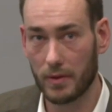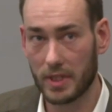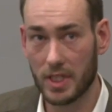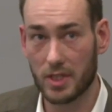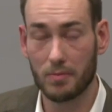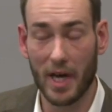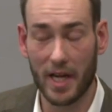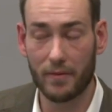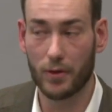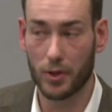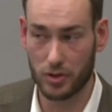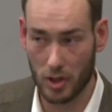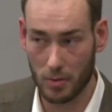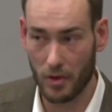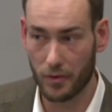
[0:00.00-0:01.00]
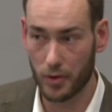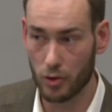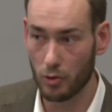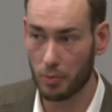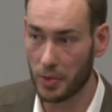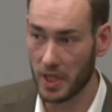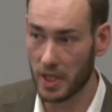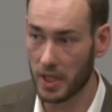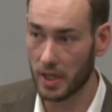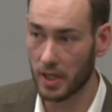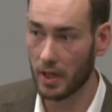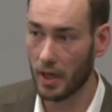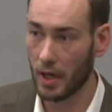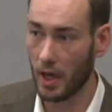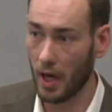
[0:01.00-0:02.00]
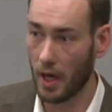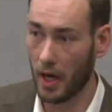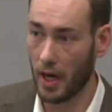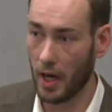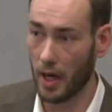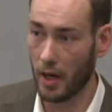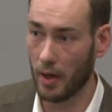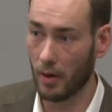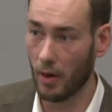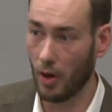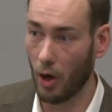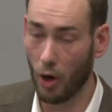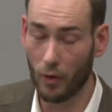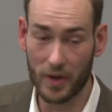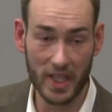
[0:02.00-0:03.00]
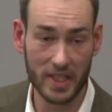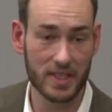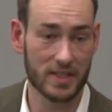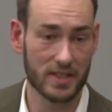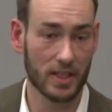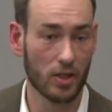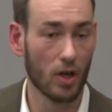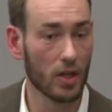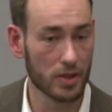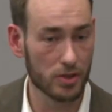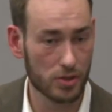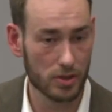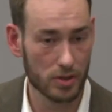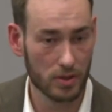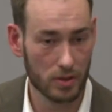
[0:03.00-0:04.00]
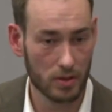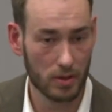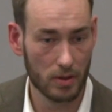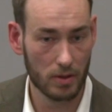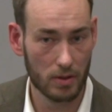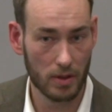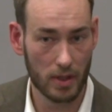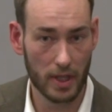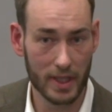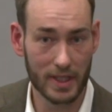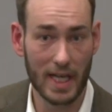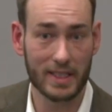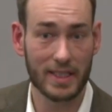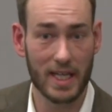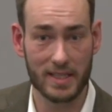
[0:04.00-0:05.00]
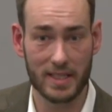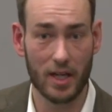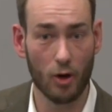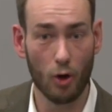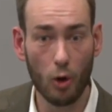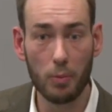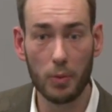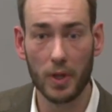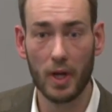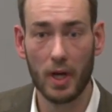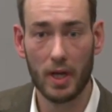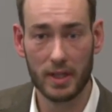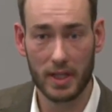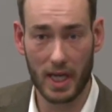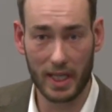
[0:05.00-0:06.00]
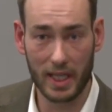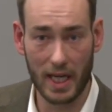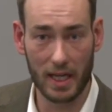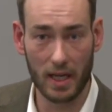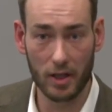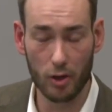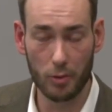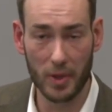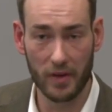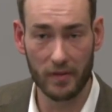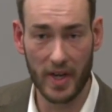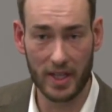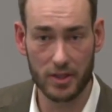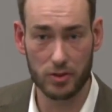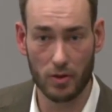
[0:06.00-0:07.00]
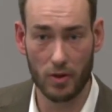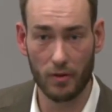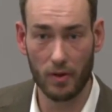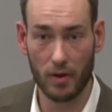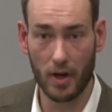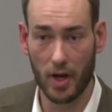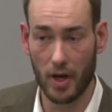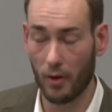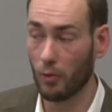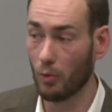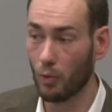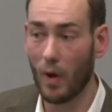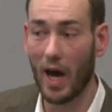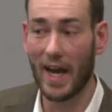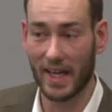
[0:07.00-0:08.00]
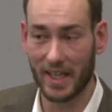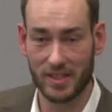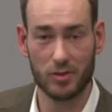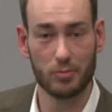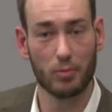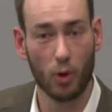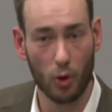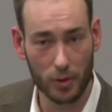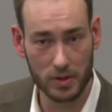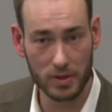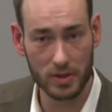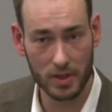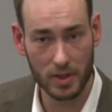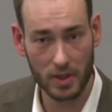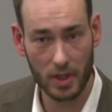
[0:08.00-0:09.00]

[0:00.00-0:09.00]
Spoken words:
This might for some of you be already existing knowledge. In that case, I hope that I can add a little bit of extra why it's important,